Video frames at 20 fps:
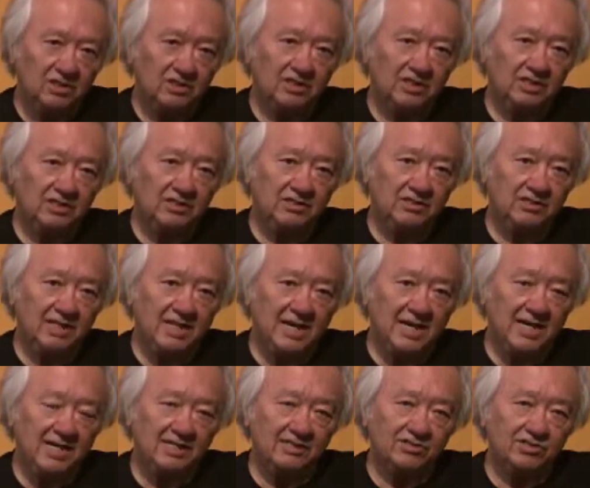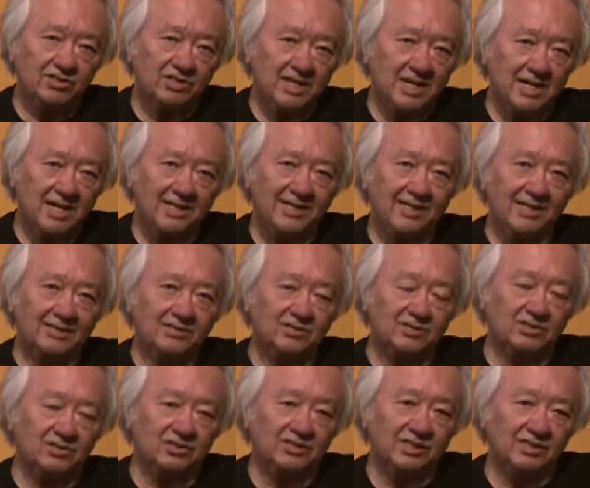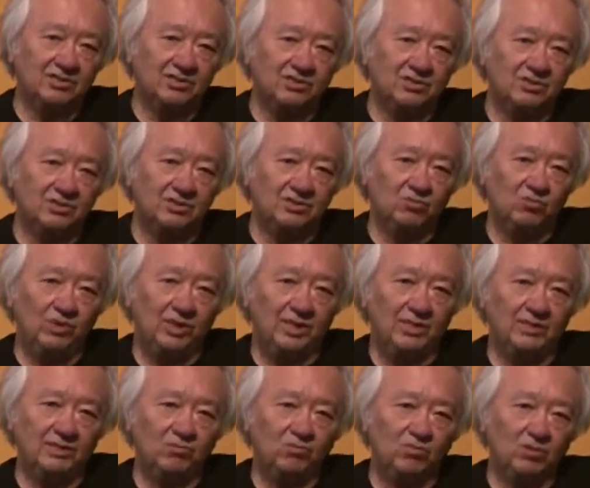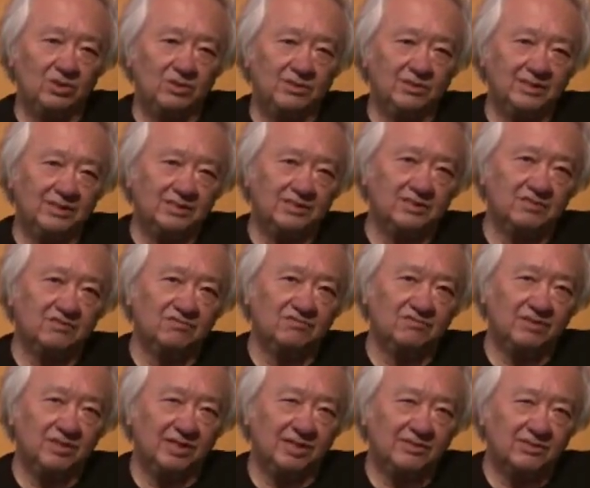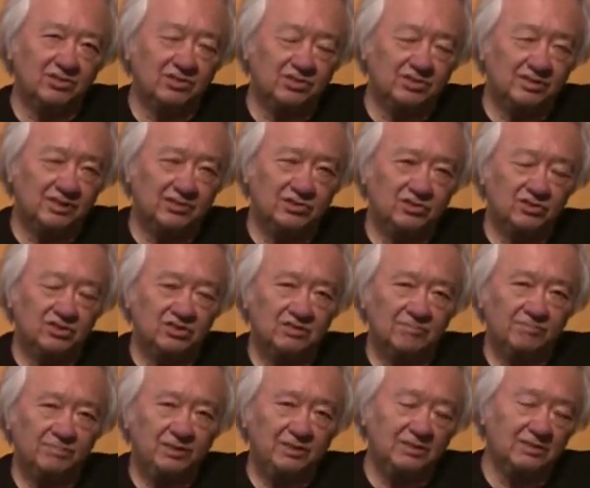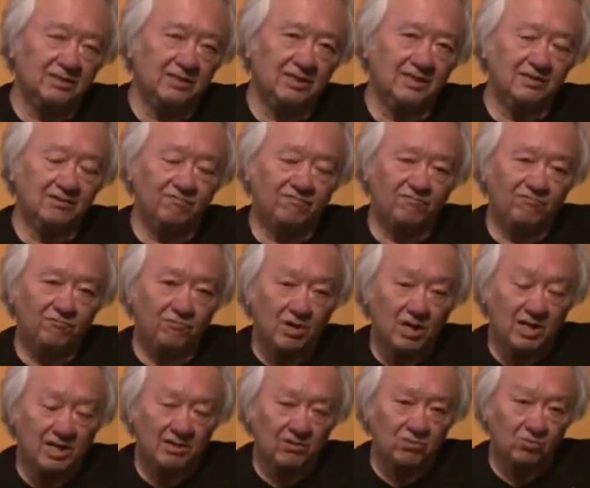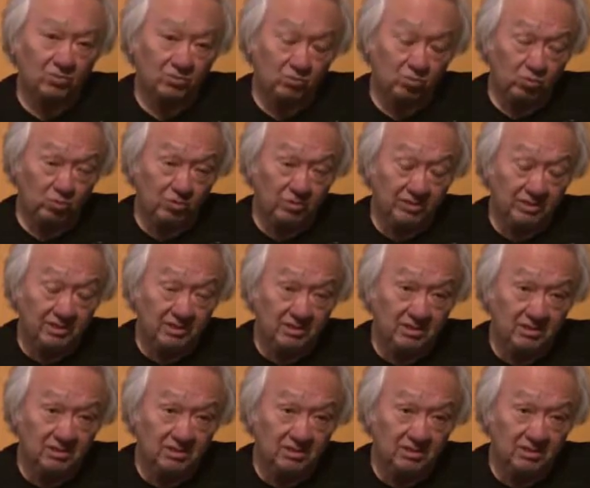that he's not it's not existential in the way that one thinks of existential as being like fraught with worry